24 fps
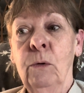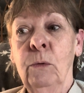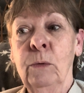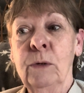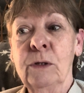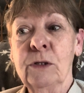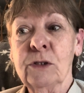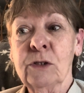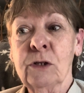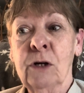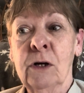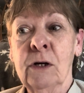we
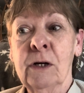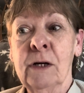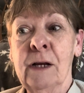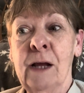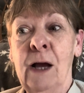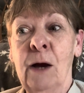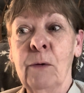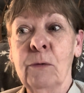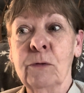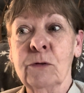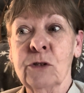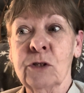started
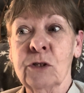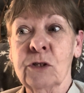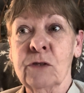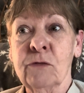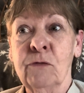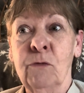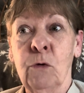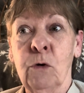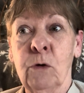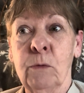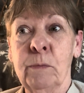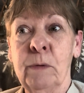out with just
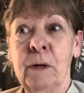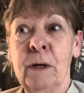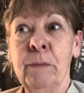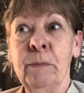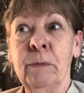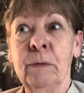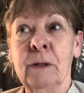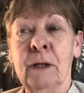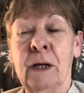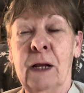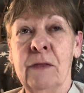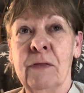4
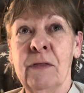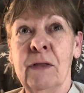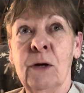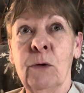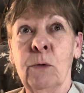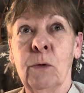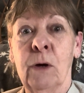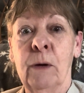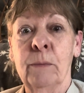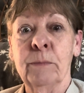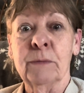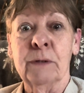people, and I think
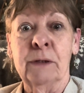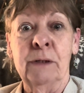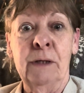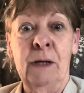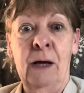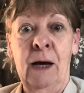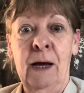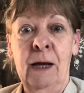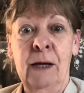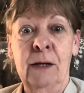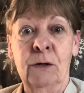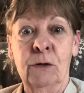we're up to
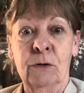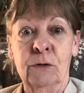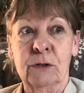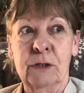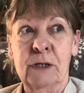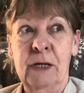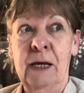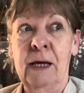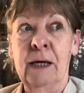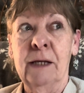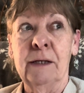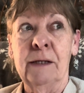9 or
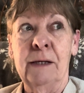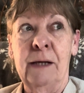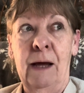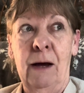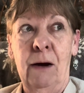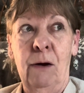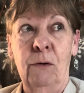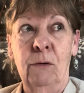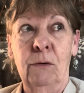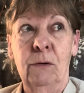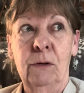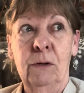10
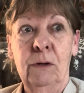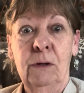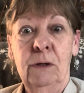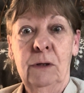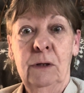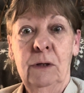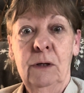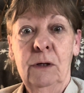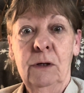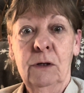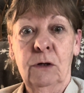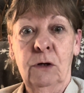now
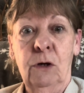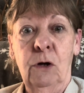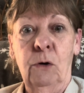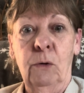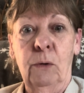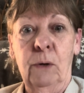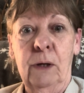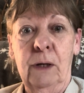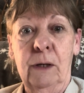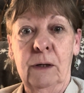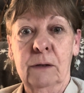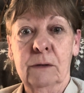
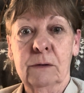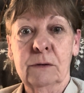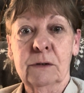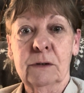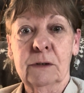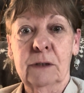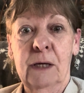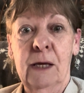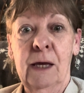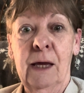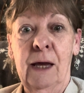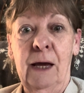going to
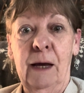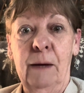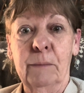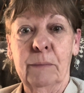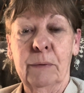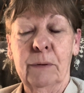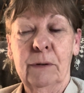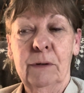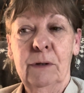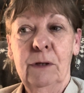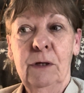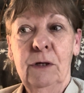camp.
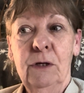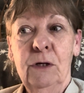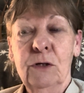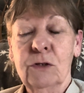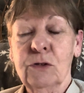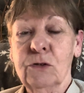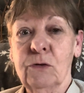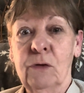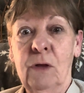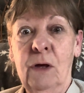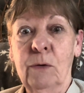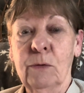
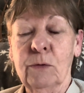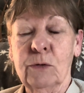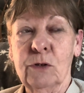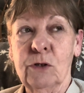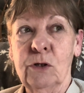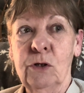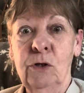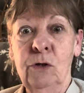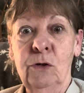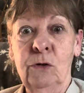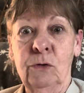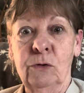So that was
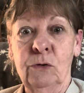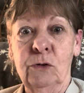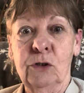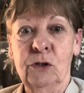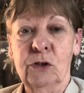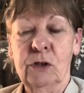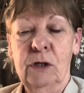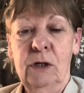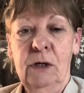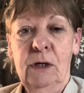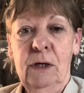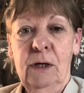
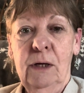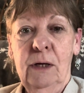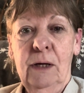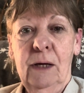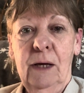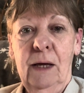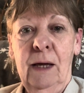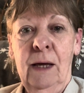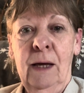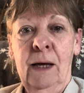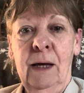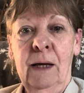huge.
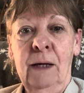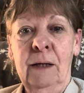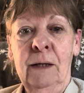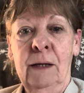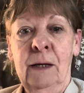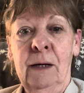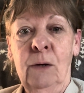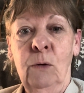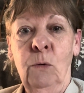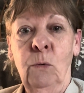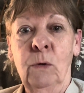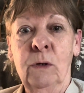And
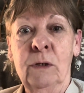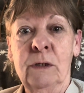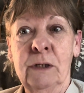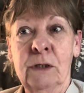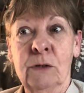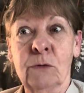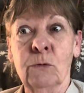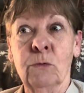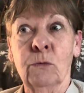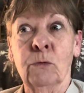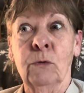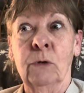we
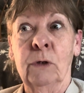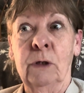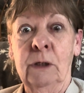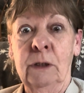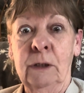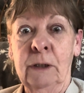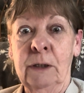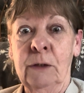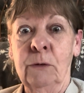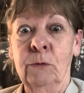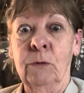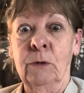did
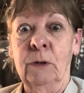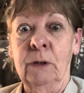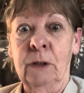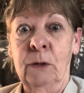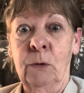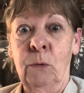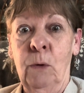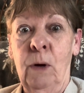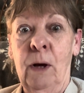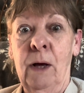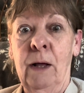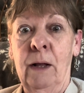really, really
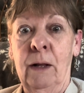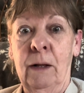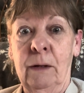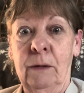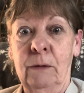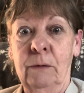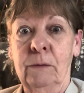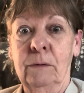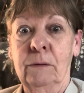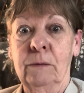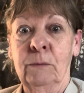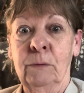
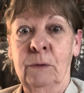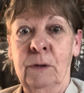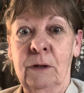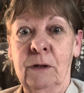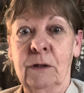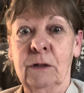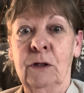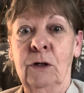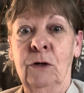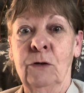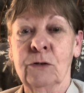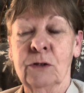well. We
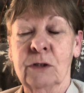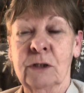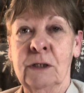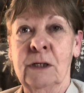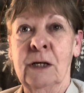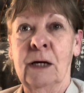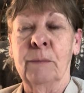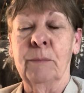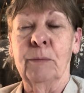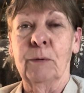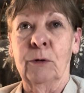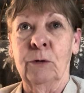closed it
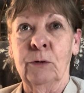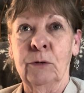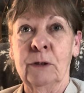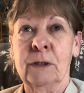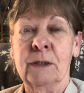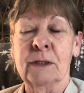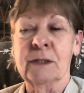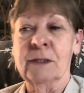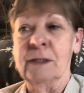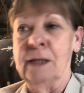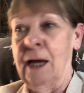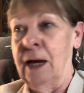up early
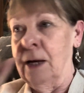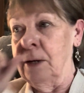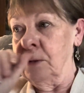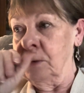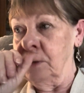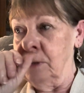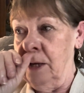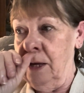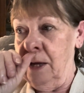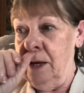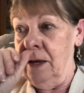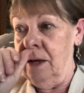
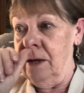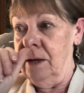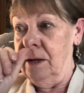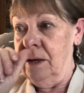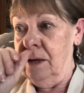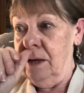Saturday.